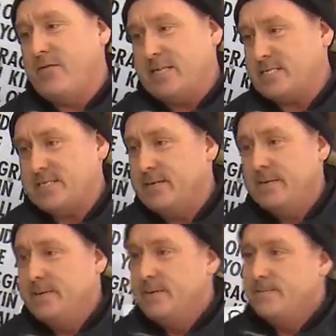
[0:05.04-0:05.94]
this.
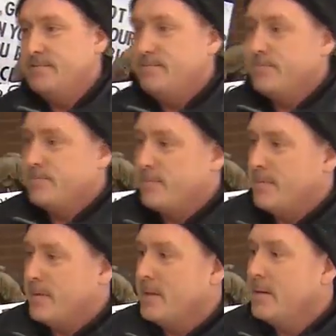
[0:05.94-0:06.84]
You
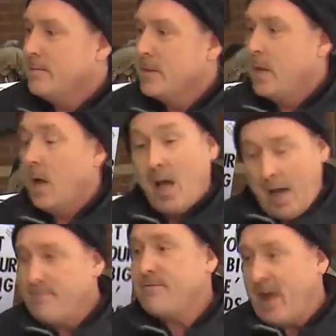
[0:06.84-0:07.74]
worried?
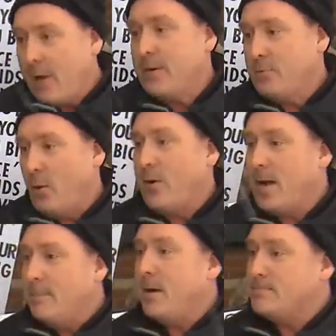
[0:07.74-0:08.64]
I'm very worried.
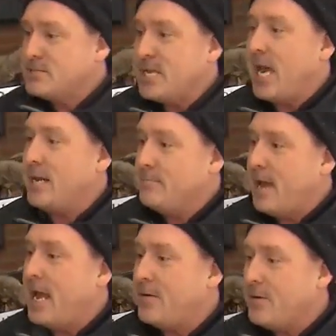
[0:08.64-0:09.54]
I'm upset. I'm
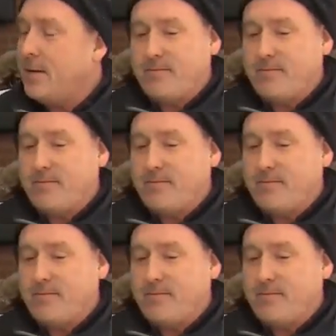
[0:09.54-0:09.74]
angry. I'm